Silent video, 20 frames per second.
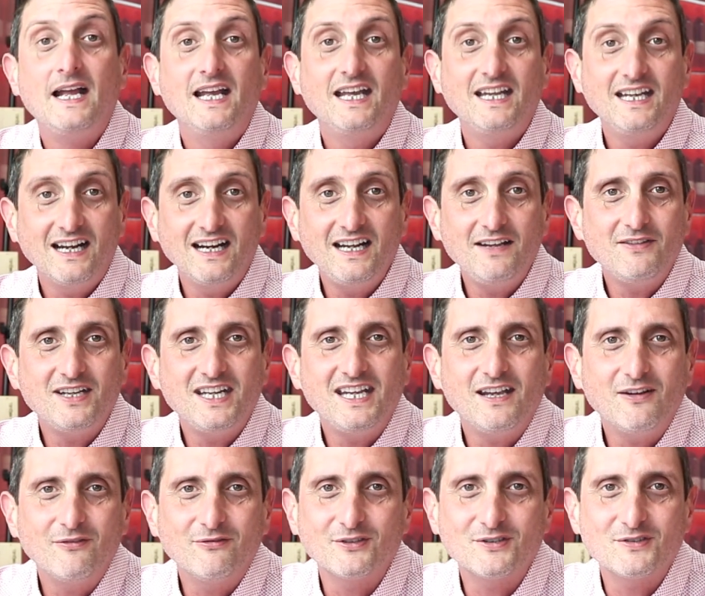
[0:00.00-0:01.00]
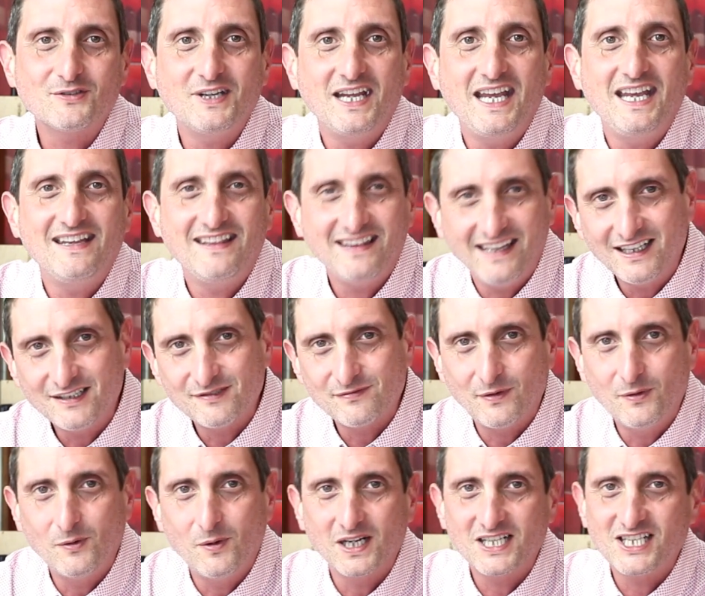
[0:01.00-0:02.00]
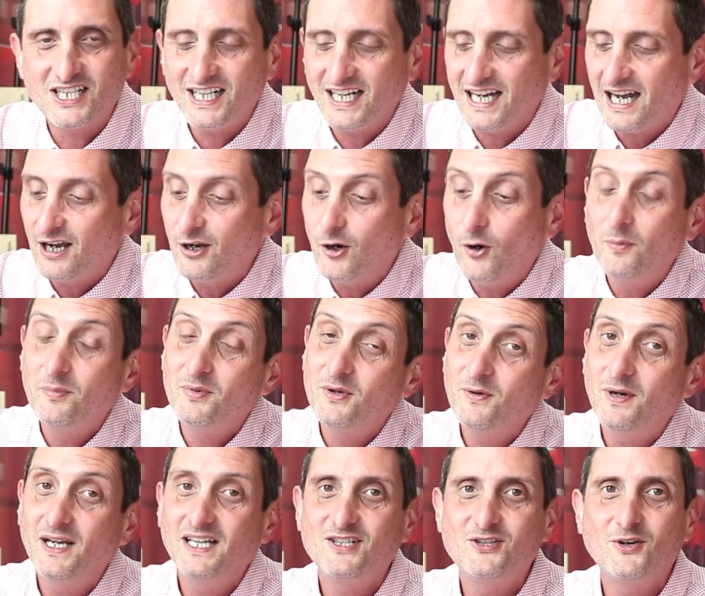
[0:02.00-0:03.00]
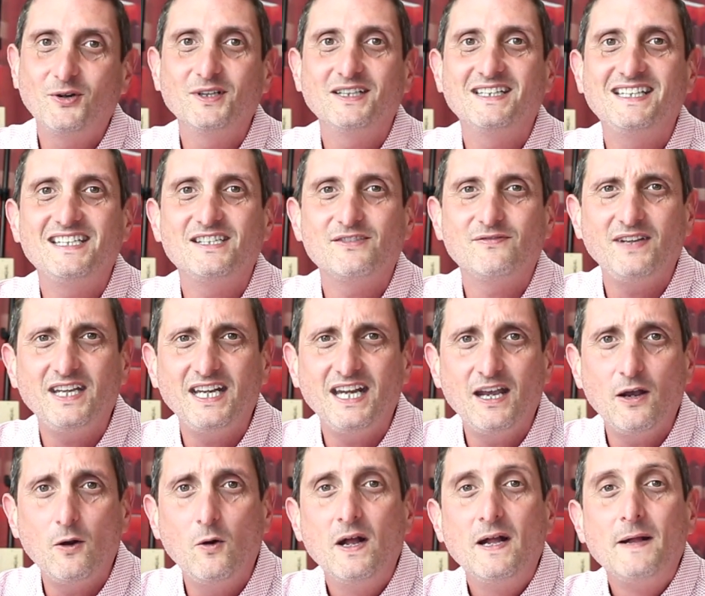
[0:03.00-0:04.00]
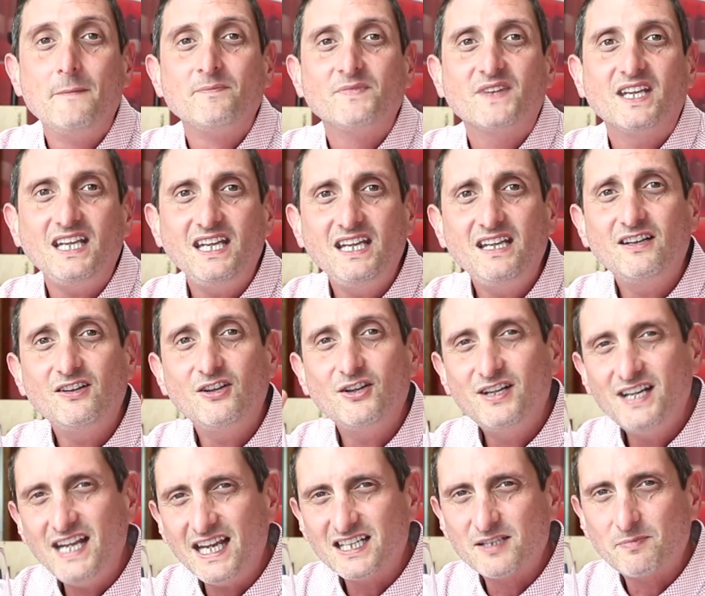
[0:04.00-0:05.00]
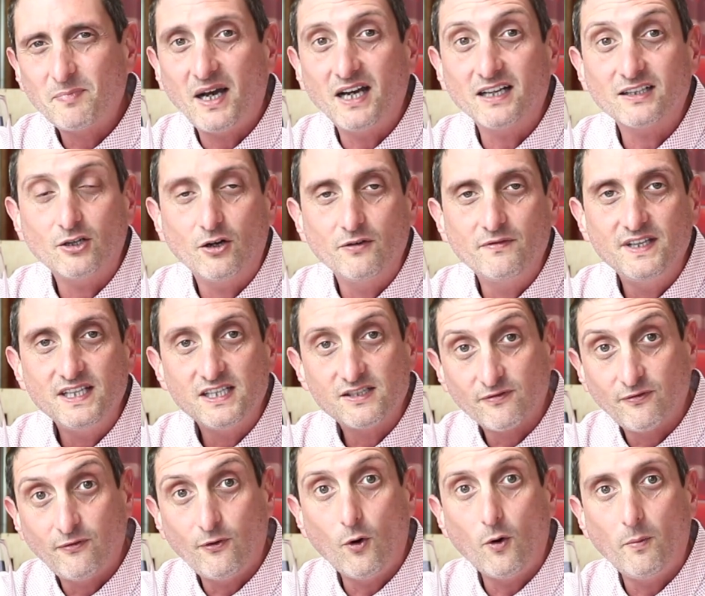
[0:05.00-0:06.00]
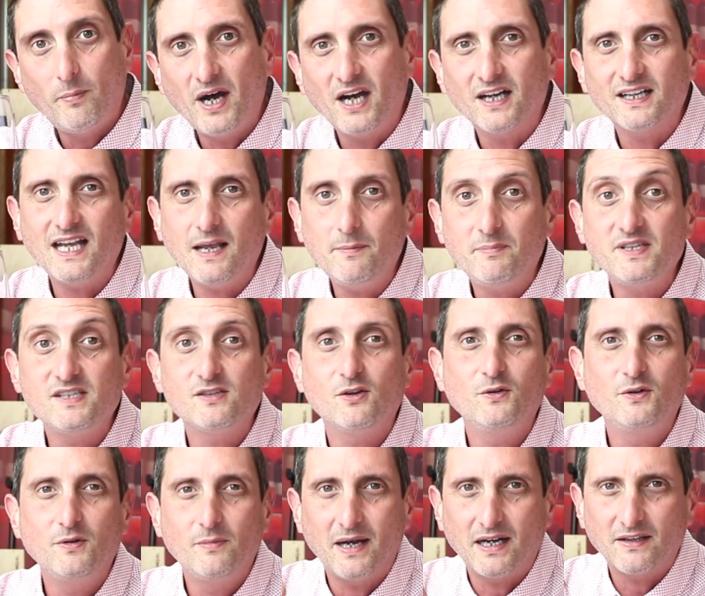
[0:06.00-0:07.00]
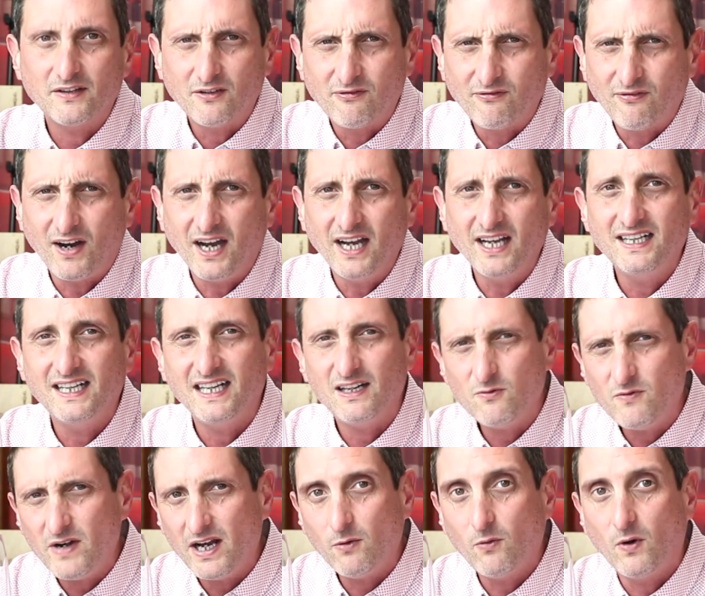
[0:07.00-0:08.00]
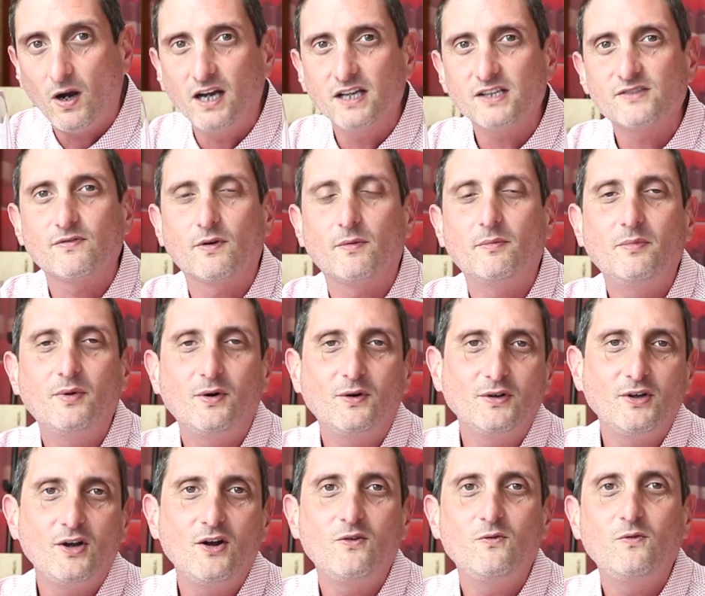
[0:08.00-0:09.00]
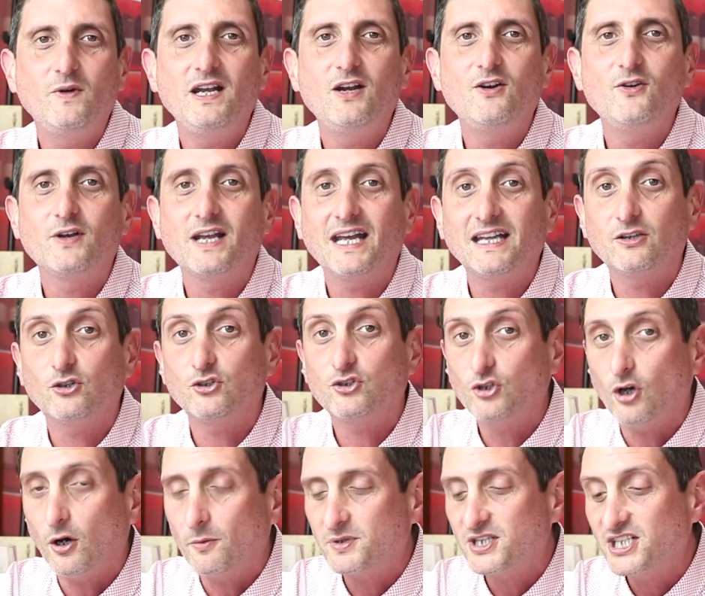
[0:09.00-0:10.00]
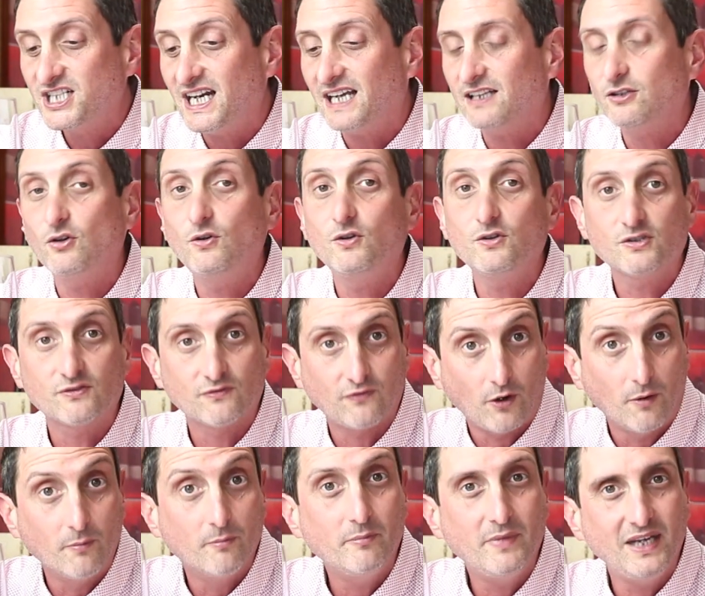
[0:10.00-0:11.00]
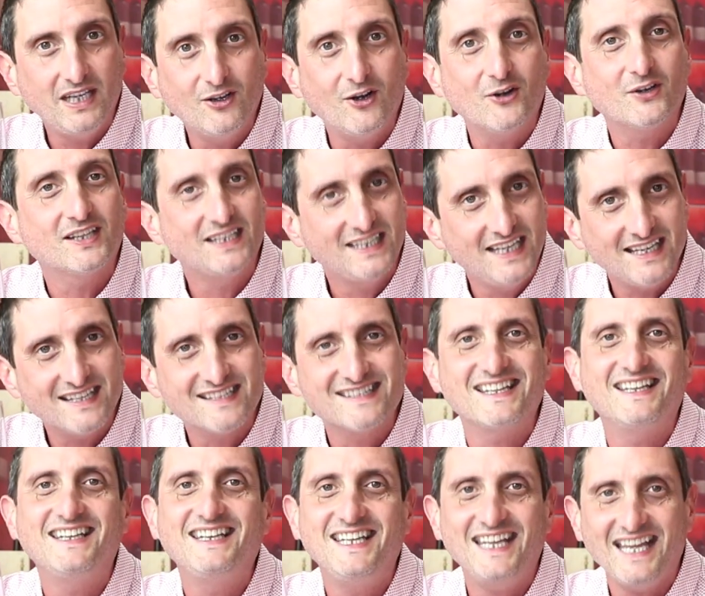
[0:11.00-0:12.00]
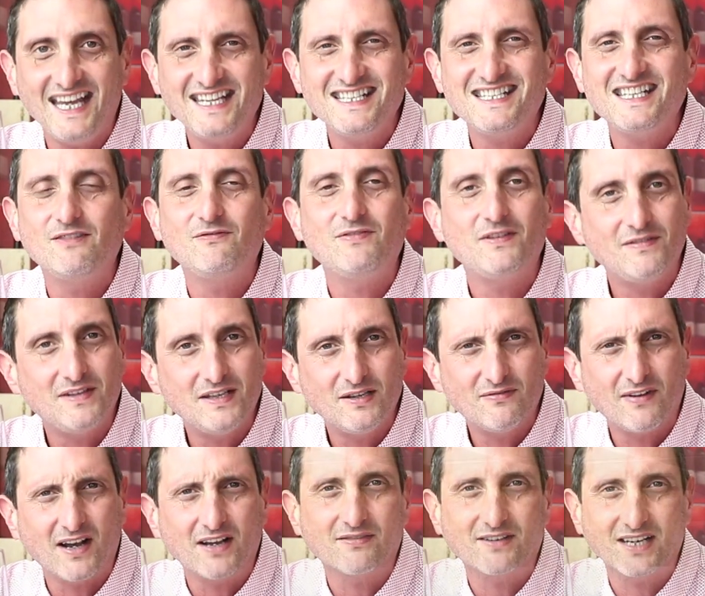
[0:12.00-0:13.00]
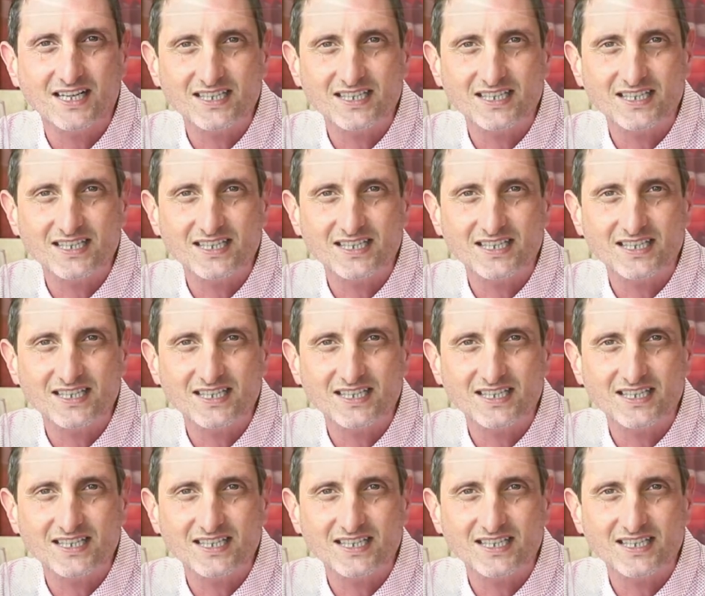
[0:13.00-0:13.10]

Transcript: And I'll leave it here for today. Thanks for watching. I hope you enjoyed this video. In the next part of this 4-part episode about the fine and rare wines from Bordeaux, we'll look at the top chateaux from Médoc, yes, in the 1855